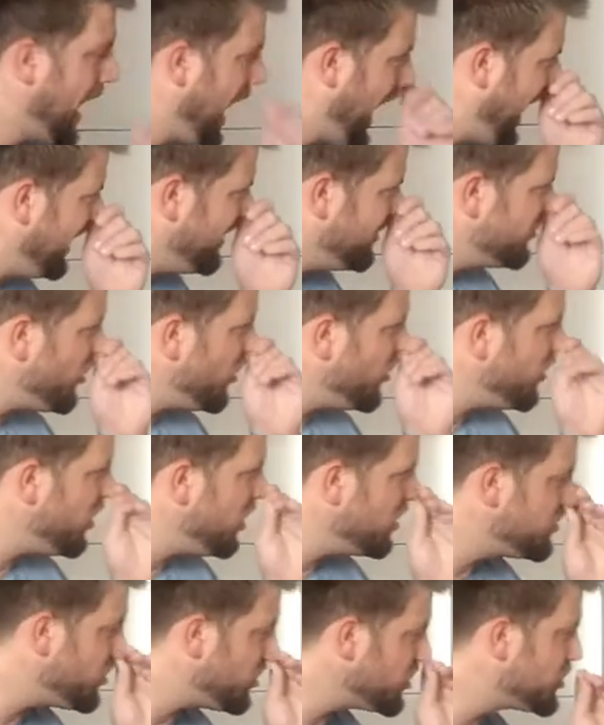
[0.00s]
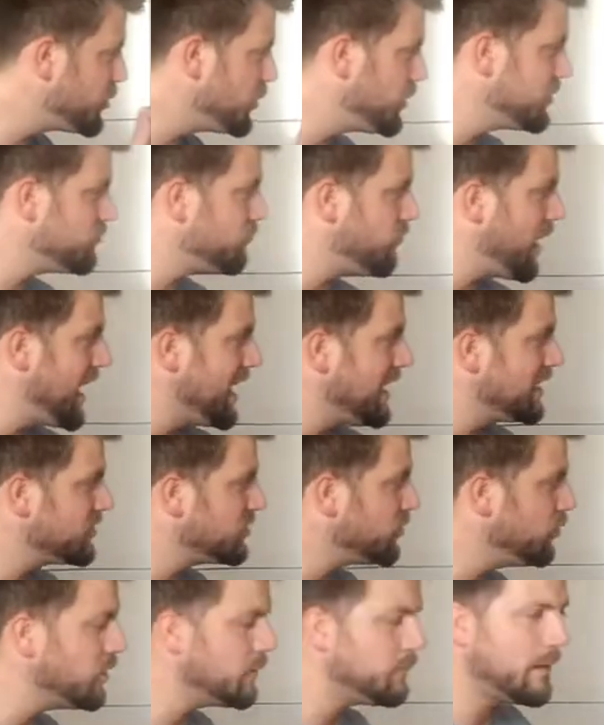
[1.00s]
And Joshua's reign is
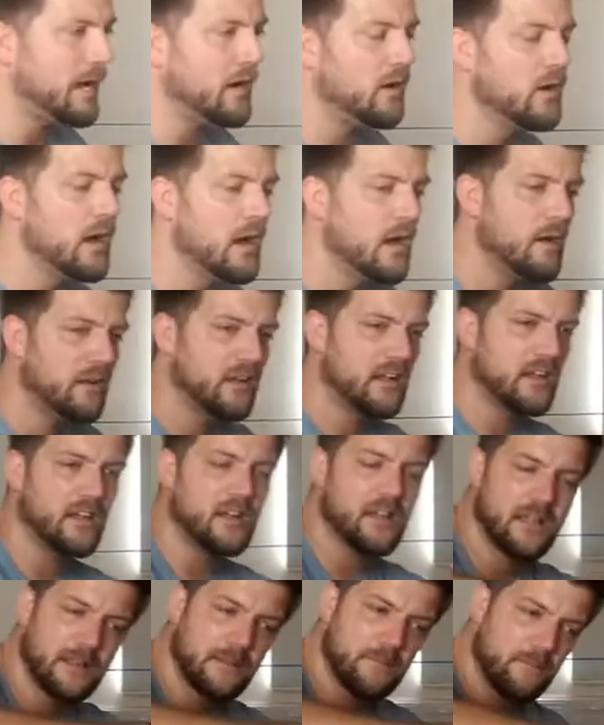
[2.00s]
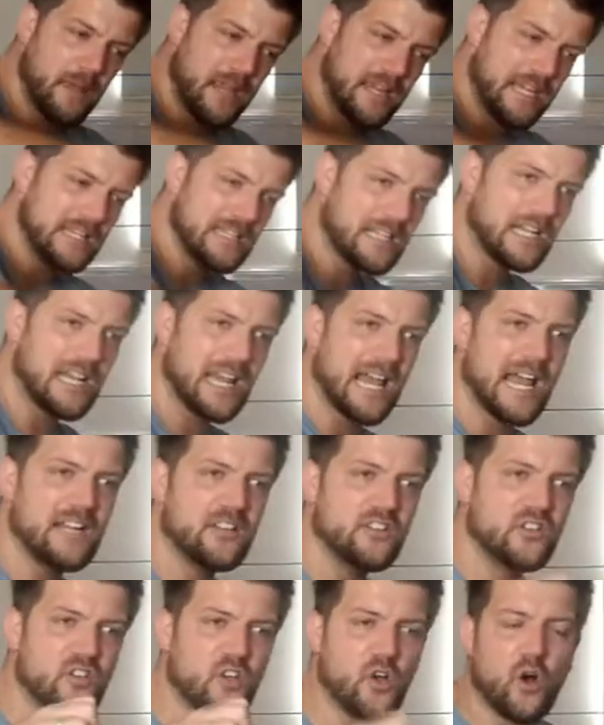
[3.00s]
all about making the
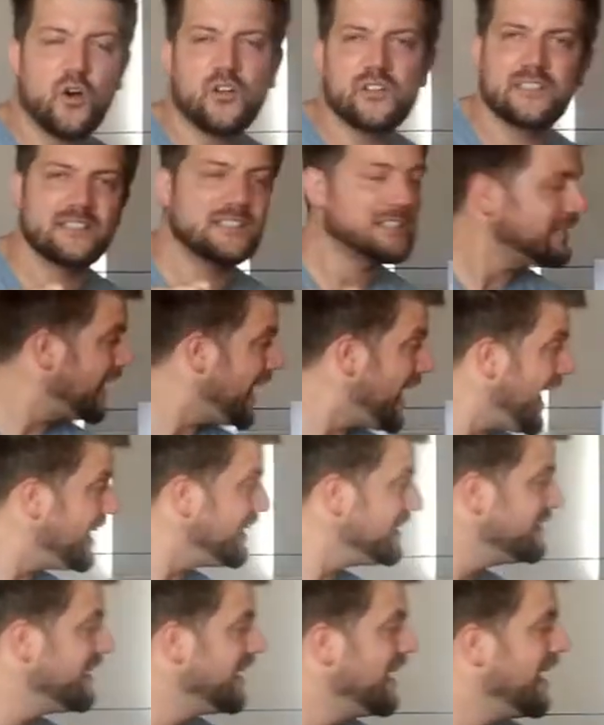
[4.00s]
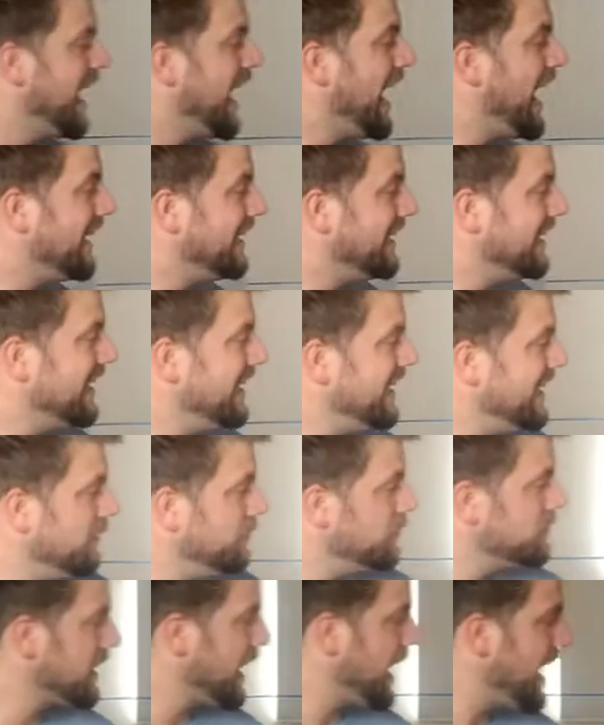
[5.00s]
land God's land, and he
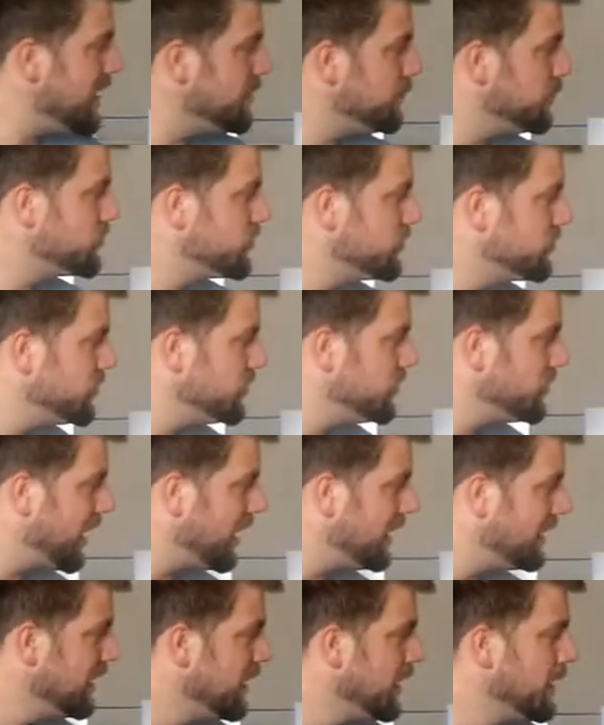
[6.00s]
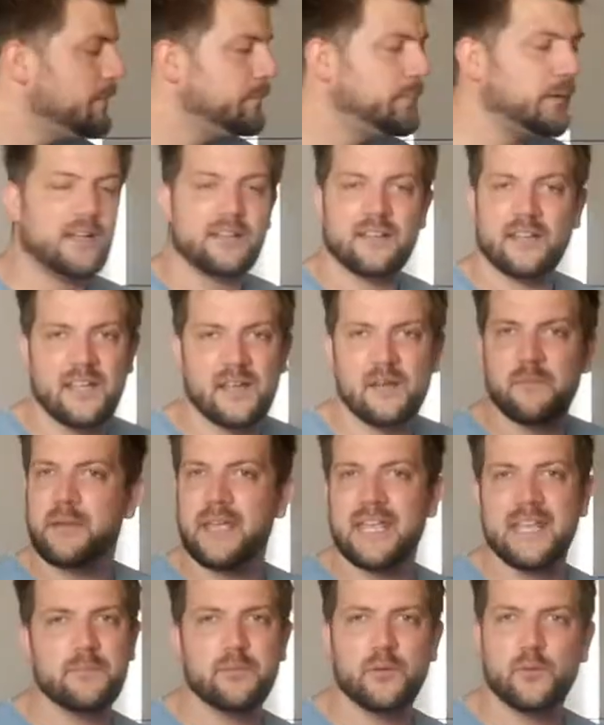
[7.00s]
was able to do that. But
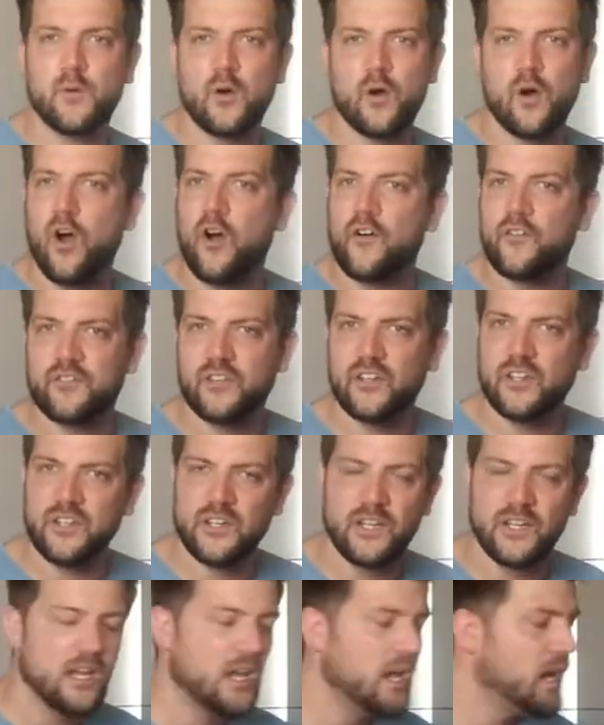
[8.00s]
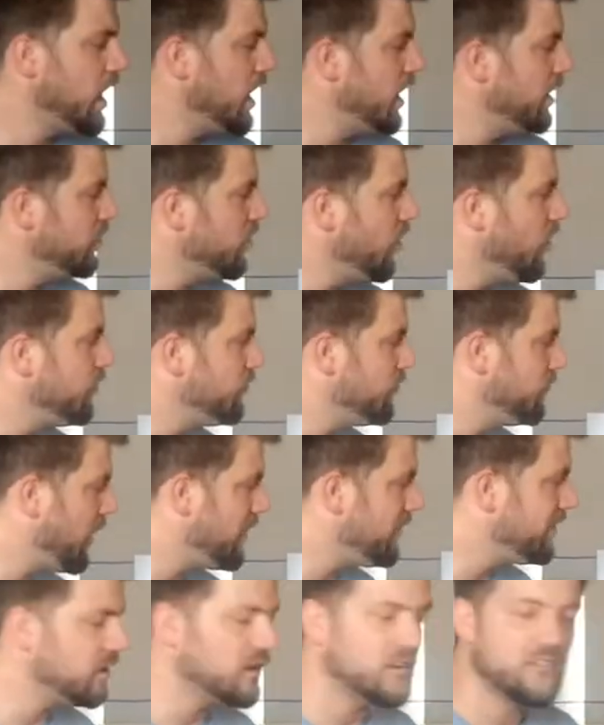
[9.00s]
people were often not
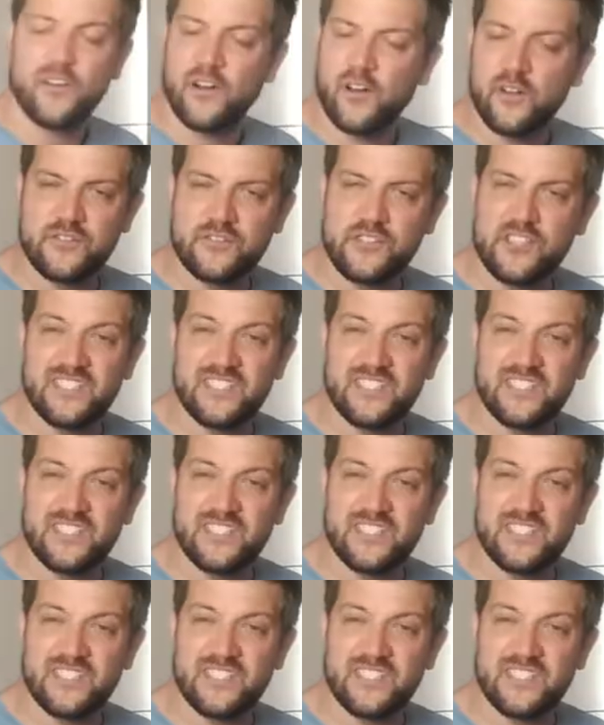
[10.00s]
very good followers of